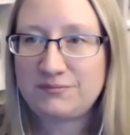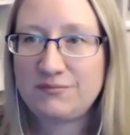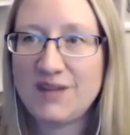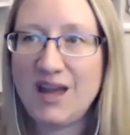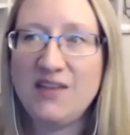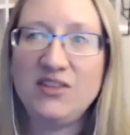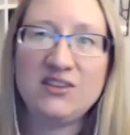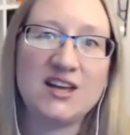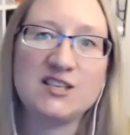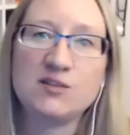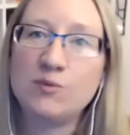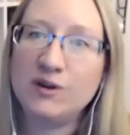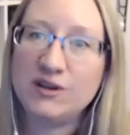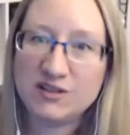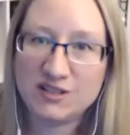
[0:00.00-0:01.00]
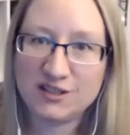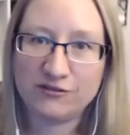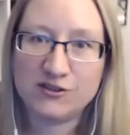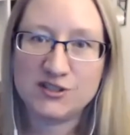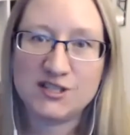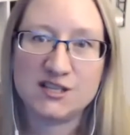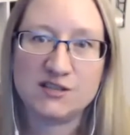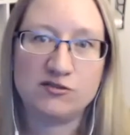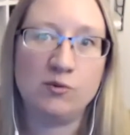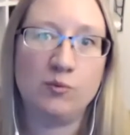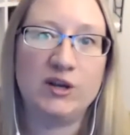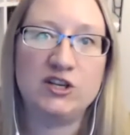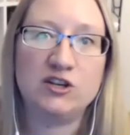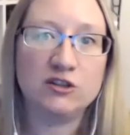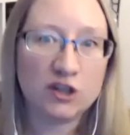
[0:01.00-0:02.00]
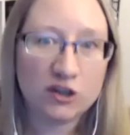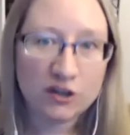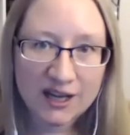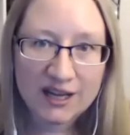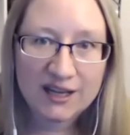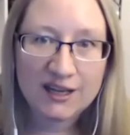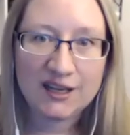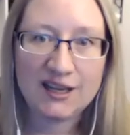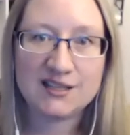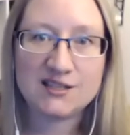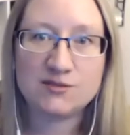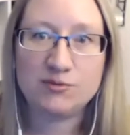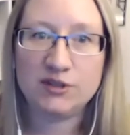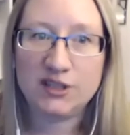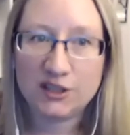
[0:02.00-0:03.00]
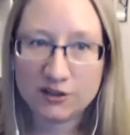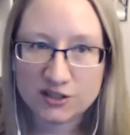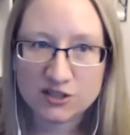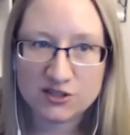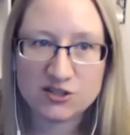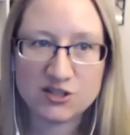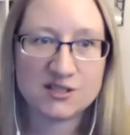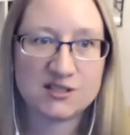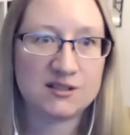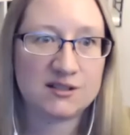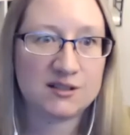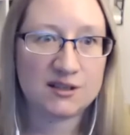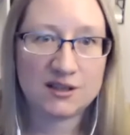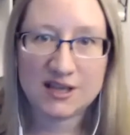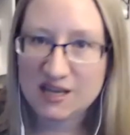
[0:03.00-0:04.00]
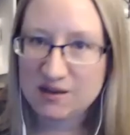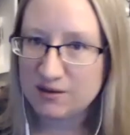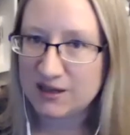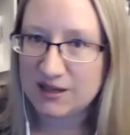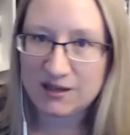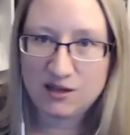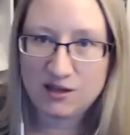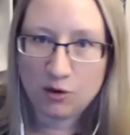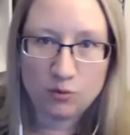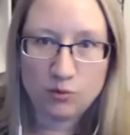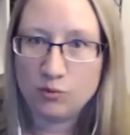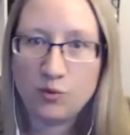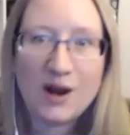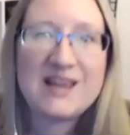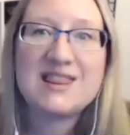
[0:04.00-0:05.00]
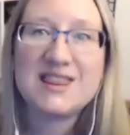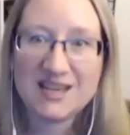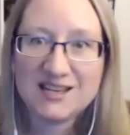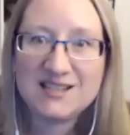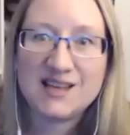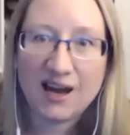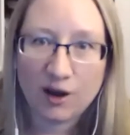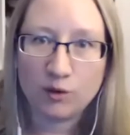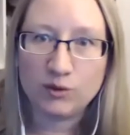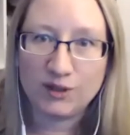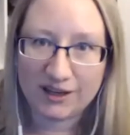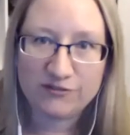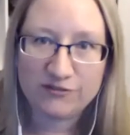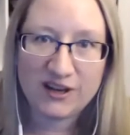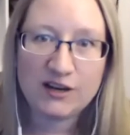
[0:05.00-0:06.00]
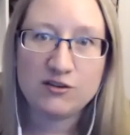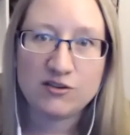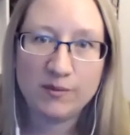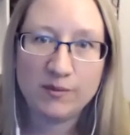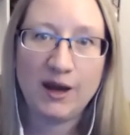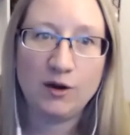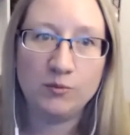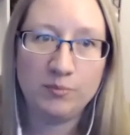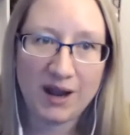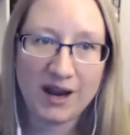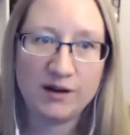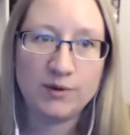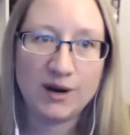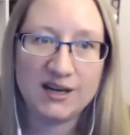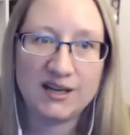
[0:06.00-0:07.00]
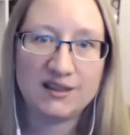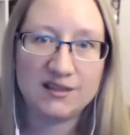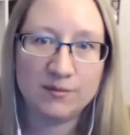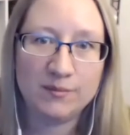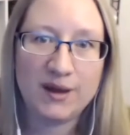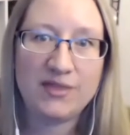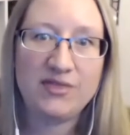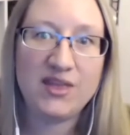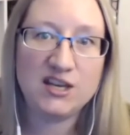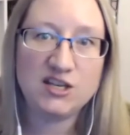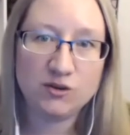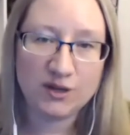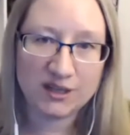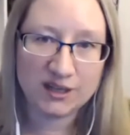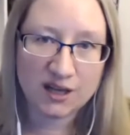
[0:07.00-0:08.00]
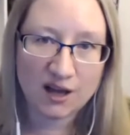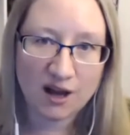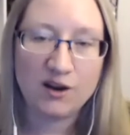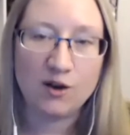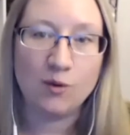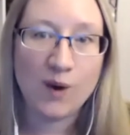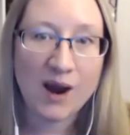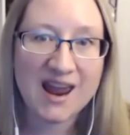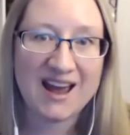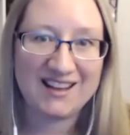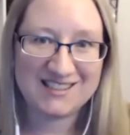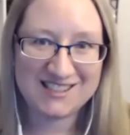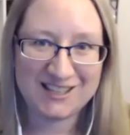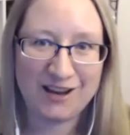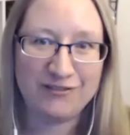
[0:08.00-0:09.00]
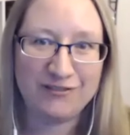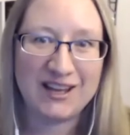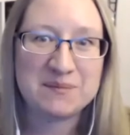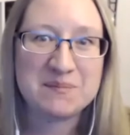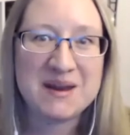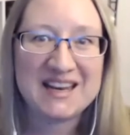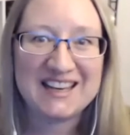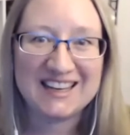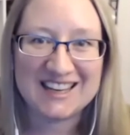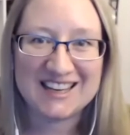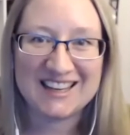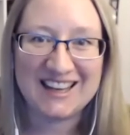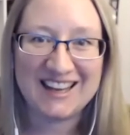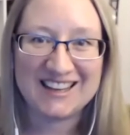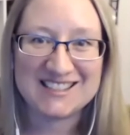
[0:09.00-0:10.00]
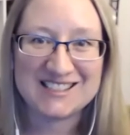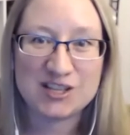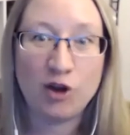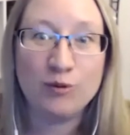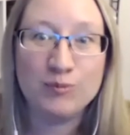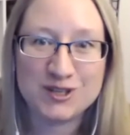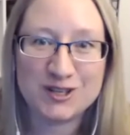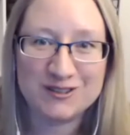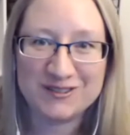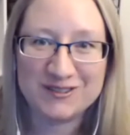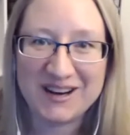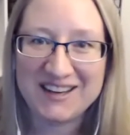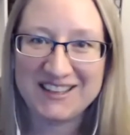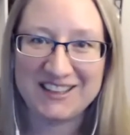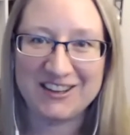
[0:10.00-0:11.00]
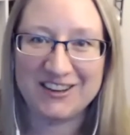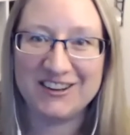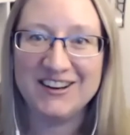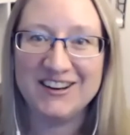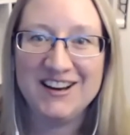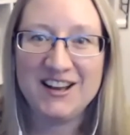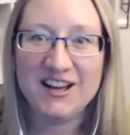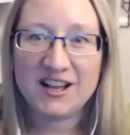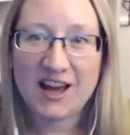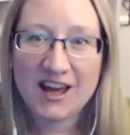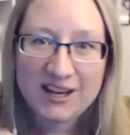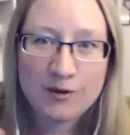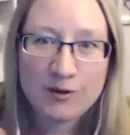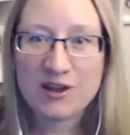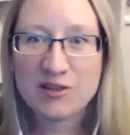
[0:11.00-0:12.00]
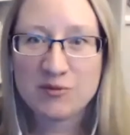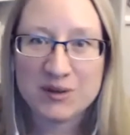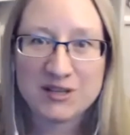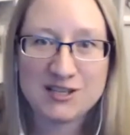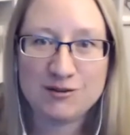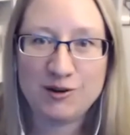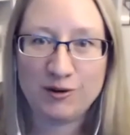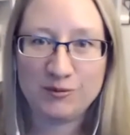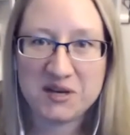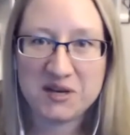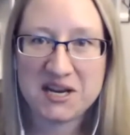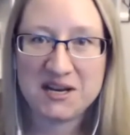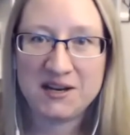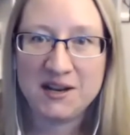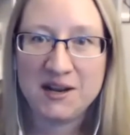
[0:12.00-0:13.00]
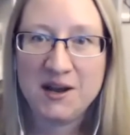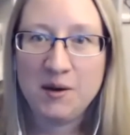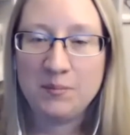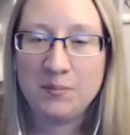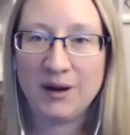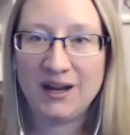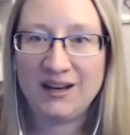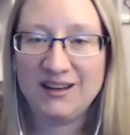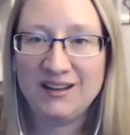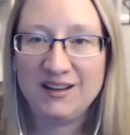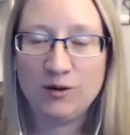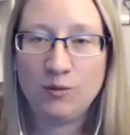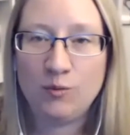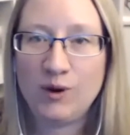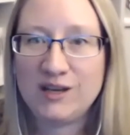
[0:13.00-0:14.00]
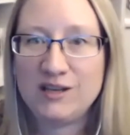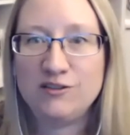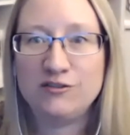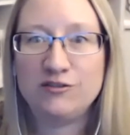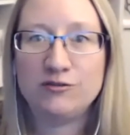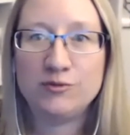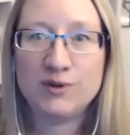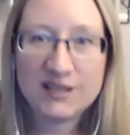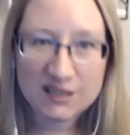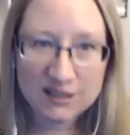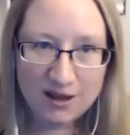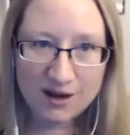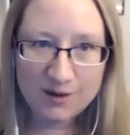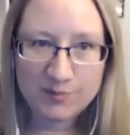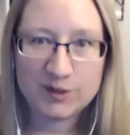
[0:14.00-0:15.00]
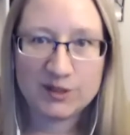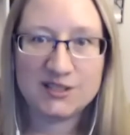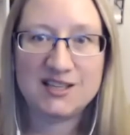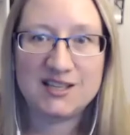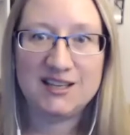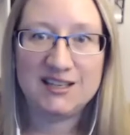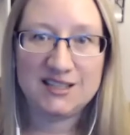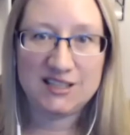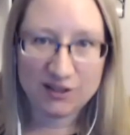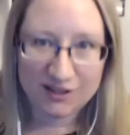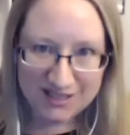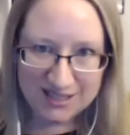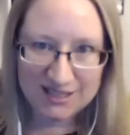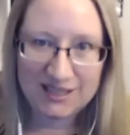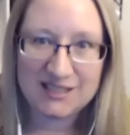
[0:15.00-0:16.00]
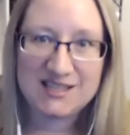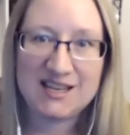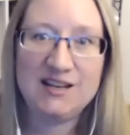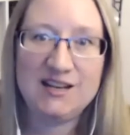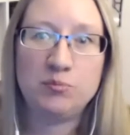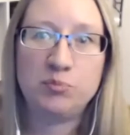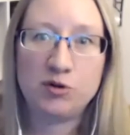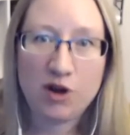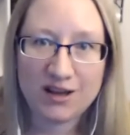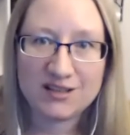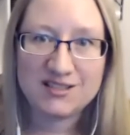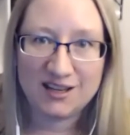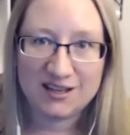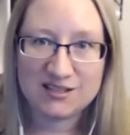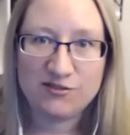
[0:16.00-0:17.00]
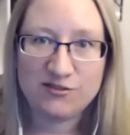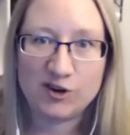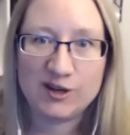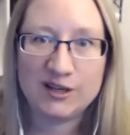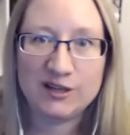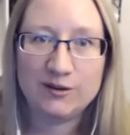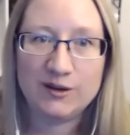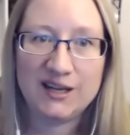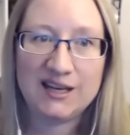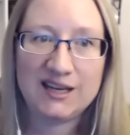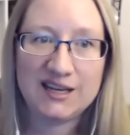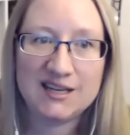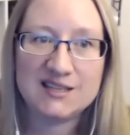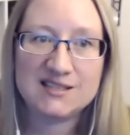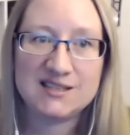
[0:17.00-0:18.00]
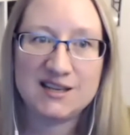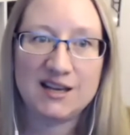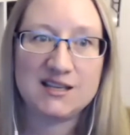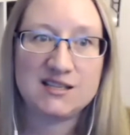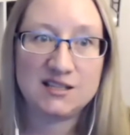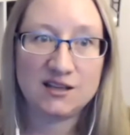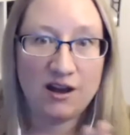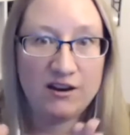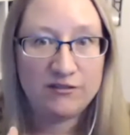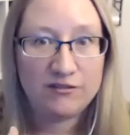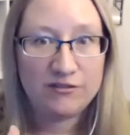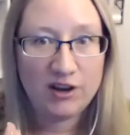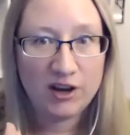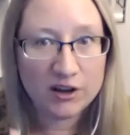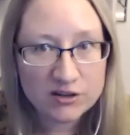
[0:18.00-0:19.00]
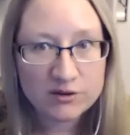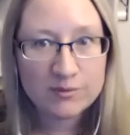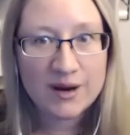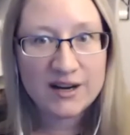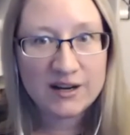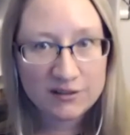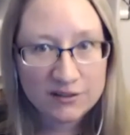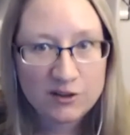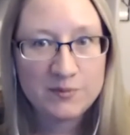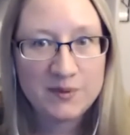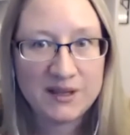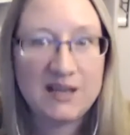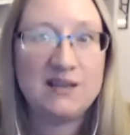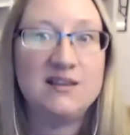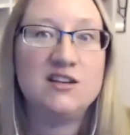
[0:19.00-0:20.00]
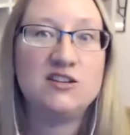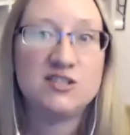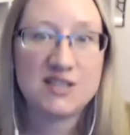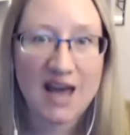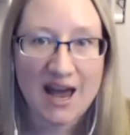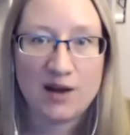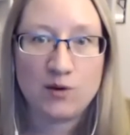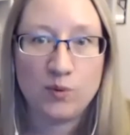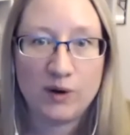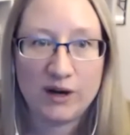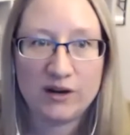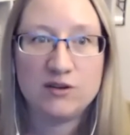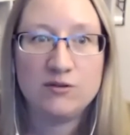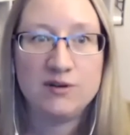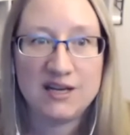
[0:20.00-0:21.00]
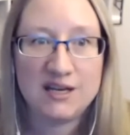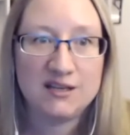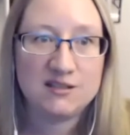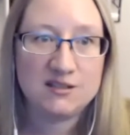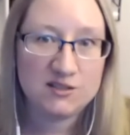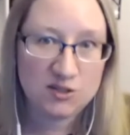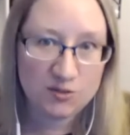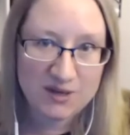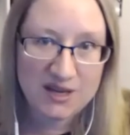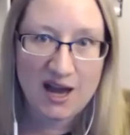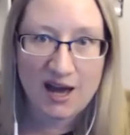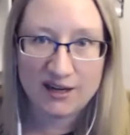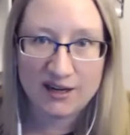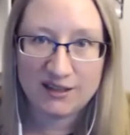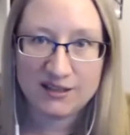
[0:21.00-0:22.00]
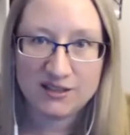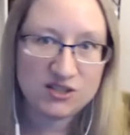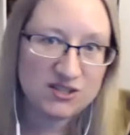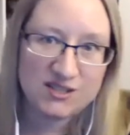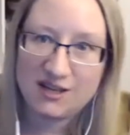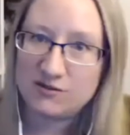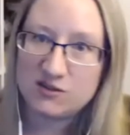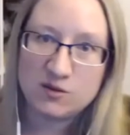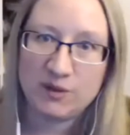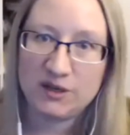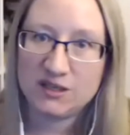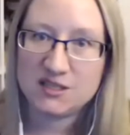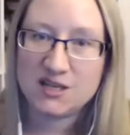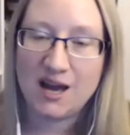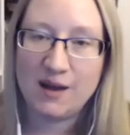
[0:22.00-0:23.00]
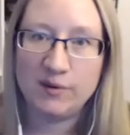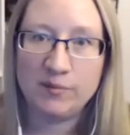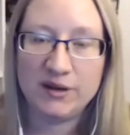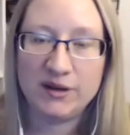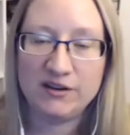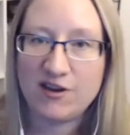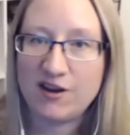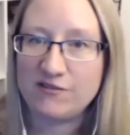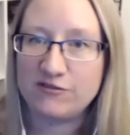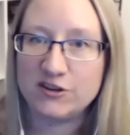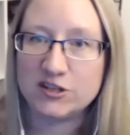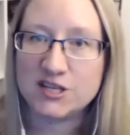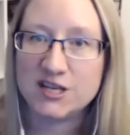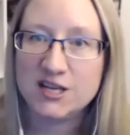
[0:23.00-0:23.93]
I think that's one of the differences from when you're learning. It's really good to just keep, you know, write things out, like figure them out by writing them. And then you can cut away at stuff like making a sculpture, right? You're cutting away the bits you don't need. But when you've written a lot of books and it's in a process for you, it is nice to kind of underwrite a little bit and then just add where you need it to be added. It just saves a bit of time, a bit of effort.